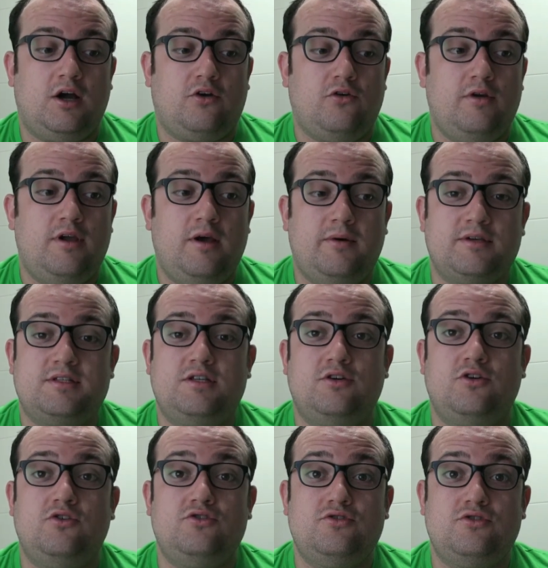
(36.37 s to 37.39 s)
Korea was
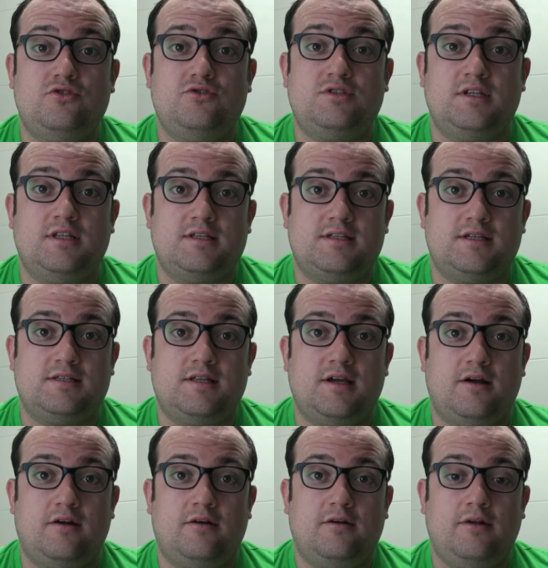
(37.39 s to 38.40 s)
still using this as
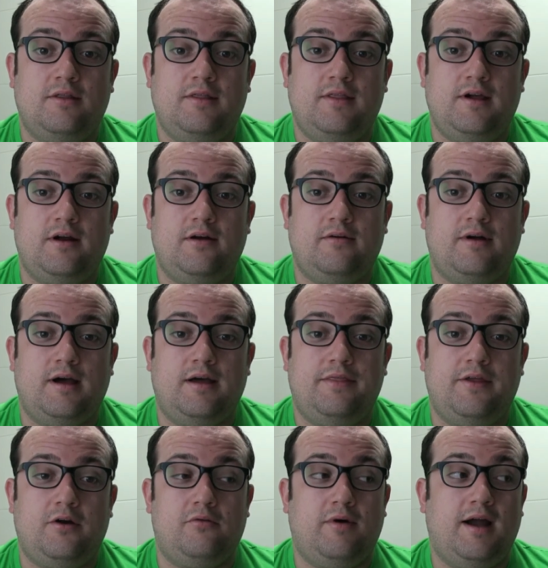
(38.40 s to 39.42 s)
their
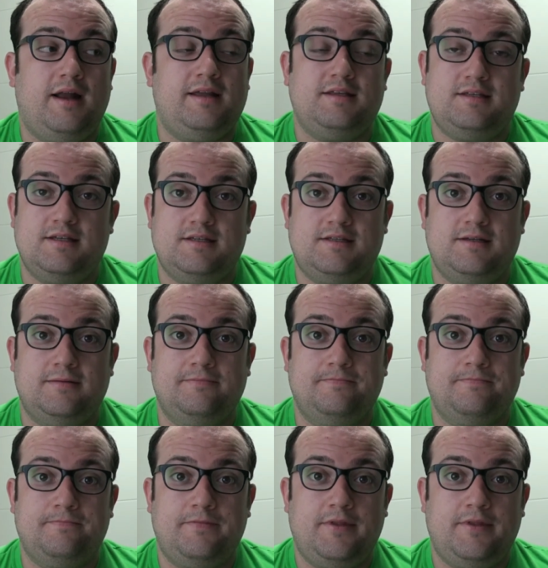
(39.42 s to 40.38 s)
writing system.